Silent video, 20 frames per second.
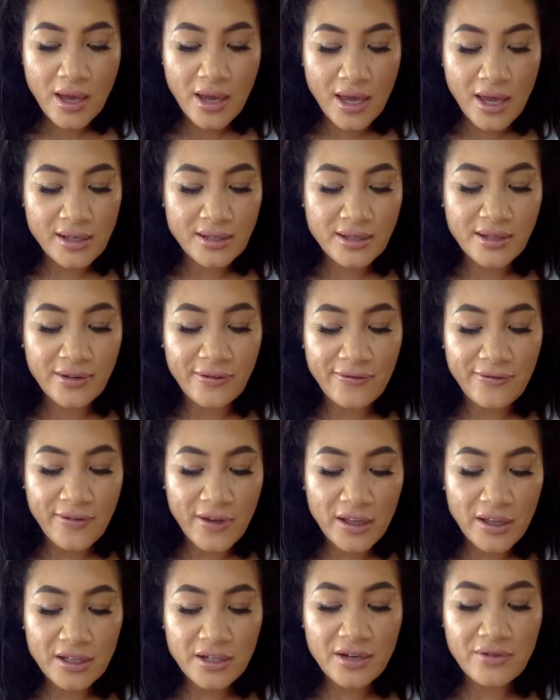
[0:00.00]
It's a
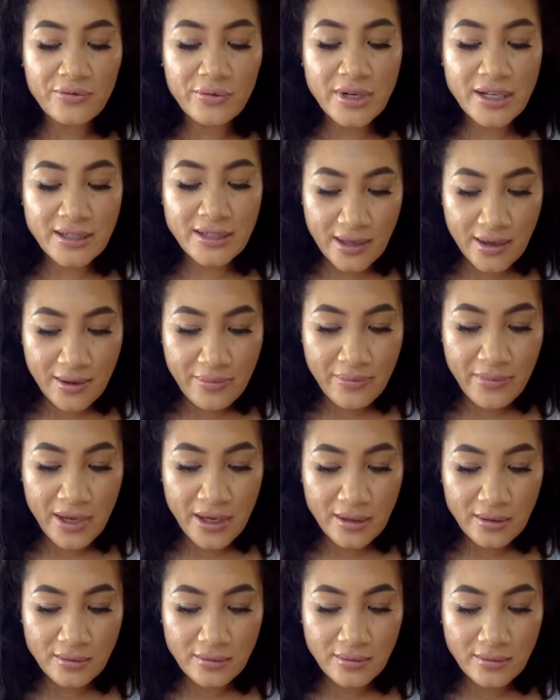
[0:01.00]
feeling of
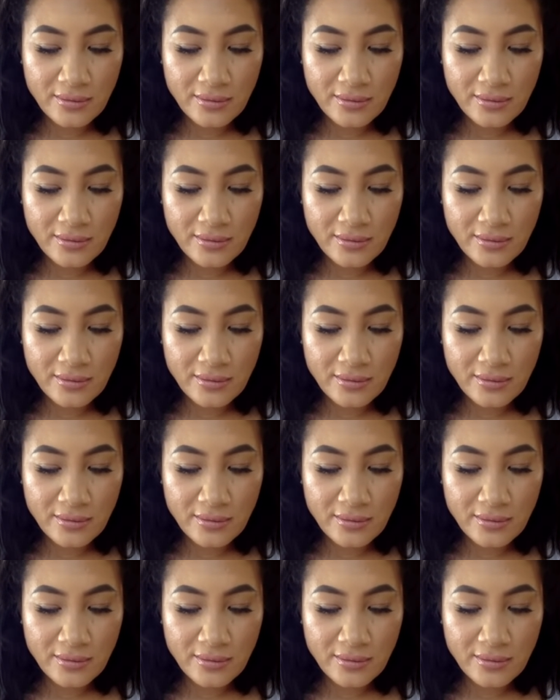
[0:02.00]
resentment.